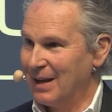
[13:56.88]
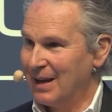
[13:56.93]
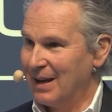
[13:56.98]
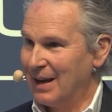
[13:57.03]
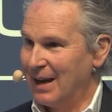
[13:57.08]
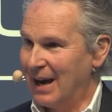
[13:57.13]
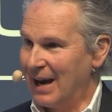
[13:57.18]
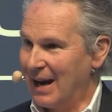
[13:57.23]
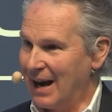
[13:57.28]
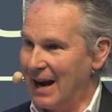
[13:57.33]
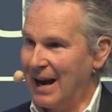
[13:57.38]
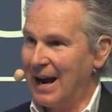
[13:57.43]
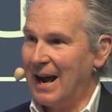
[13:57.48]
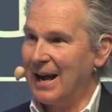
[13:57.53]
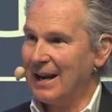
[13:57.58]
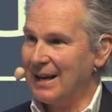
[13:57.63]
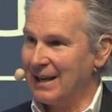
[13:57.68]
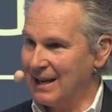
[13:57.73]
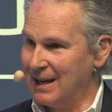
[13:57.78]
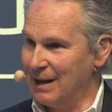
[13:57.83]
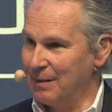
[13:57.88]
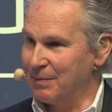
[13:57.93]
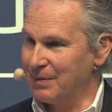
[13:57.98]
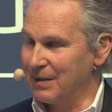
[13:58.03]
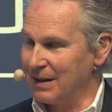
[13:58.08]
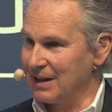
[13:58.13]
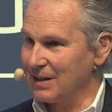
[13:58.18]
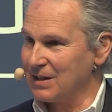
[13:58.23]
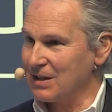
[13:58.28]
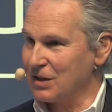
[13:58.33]
And I had to keep
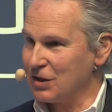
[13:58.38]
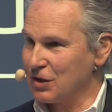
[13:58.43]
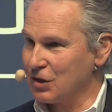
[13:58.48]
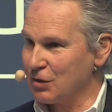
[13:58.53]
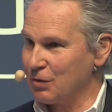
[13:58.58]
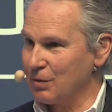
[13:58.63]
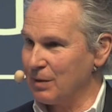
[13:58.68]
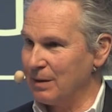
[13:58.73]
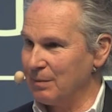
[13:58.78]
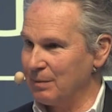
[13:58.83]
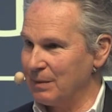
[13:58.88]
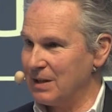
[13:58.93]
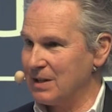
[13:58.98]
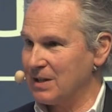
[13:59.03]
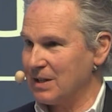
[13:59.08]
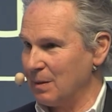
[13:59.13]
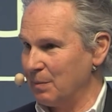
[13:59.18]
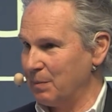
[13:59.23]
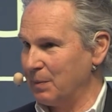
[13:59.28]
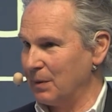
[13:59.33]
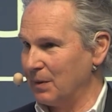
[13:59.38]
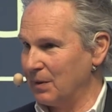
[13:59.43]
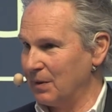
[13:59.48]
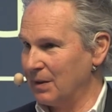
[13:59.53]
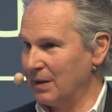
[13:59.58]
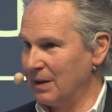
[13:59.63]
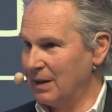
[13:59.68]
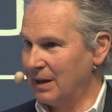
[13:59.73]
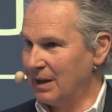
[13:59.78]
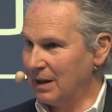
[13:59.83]
things extremely simple
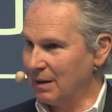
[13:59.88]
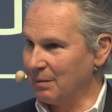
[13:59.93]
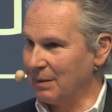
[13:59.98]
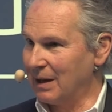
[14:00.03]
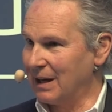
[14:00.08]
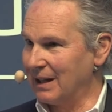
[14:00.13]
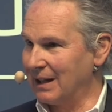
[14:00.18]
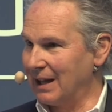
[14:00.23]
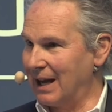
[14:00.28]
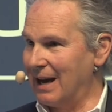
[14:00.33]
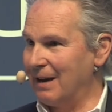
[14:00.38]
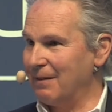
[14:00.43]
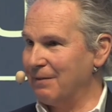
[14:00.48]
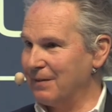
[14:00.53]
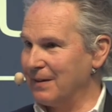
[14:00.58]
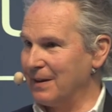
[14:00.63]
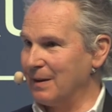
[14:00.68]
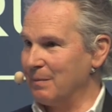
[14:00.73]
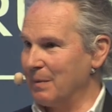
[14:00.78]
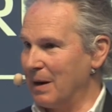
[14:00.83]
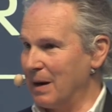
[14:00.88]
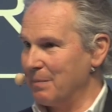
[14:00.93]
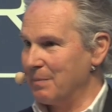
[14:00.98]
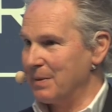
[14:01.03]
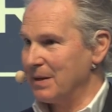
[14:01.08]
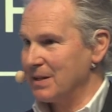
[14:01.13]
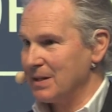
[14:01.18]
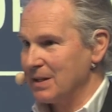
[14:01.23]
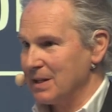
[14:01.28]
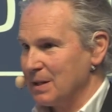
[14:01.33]
in my life and in my
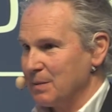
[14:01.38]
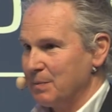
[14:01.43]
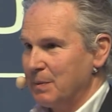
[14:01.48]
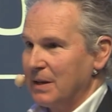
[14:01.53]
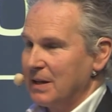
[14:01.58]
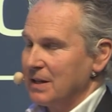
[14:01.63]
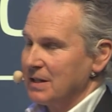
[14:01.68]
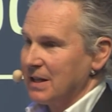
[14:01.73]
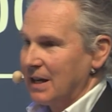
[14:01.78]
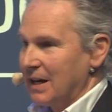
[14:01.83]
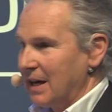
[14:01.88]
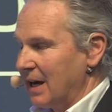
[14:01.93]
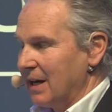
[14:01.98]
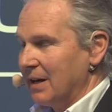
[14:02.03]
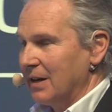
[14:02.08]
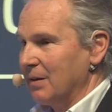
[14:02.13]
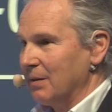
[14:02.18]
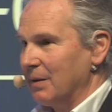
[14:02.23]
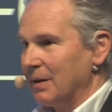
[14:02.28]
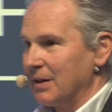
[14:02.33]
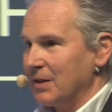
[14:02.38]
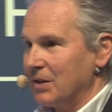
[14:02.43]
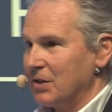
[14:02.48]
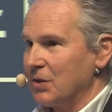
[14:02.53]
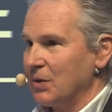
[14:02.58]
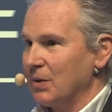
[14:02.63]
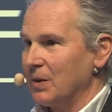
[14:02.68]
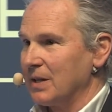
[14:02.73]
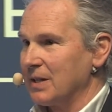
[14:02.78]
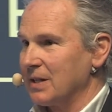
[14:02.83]
business because I had no other
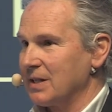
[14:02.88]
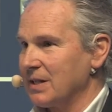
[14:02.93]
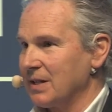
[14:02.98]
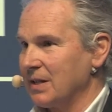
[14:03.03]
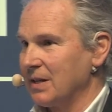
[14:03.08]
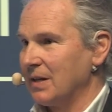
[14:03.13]
choice,